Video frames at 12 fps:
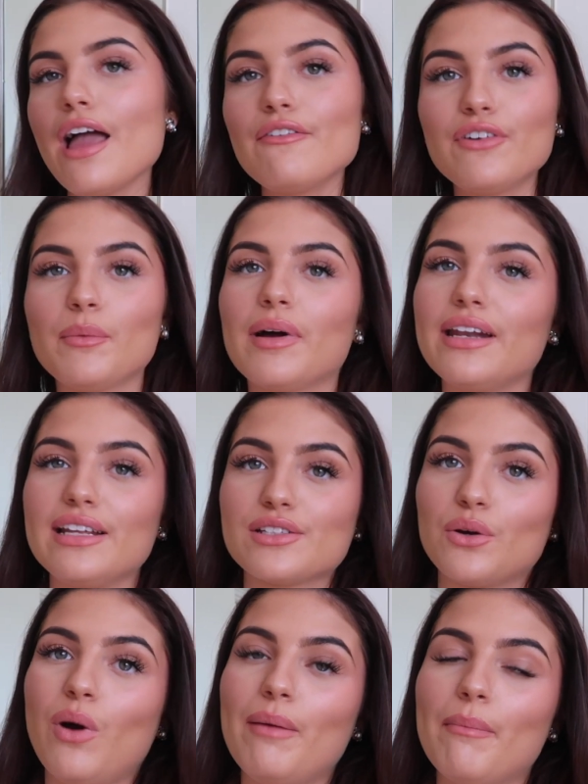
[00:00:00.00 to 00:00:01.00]
Everyone
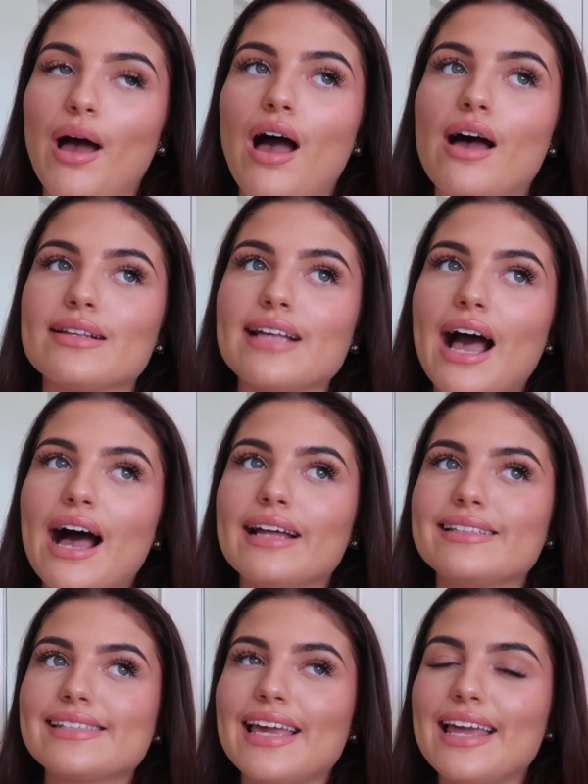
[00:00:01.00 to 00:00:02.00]
needs a coin purse
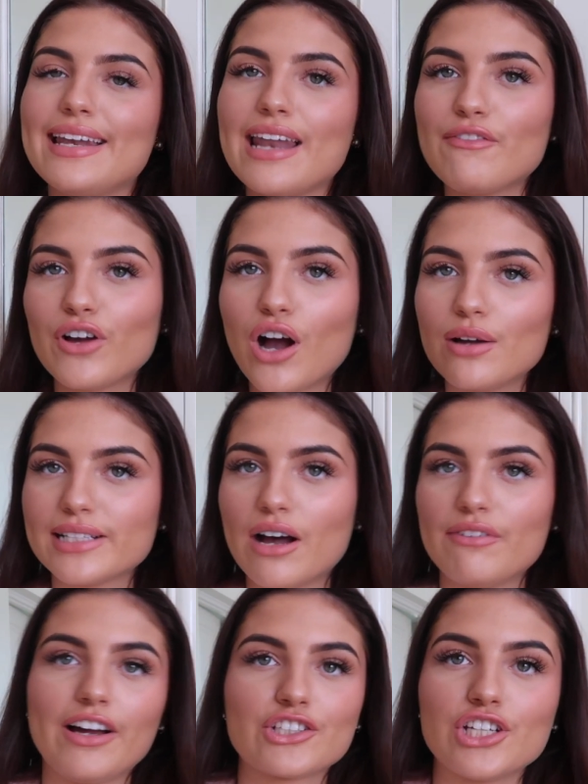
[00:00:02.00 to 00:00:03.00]
and it never goes
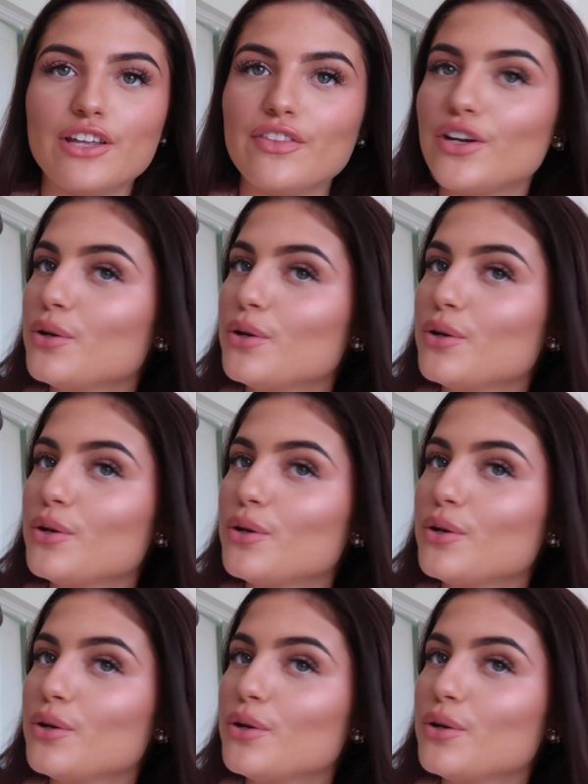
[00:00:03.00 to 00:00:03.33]
out of fashion.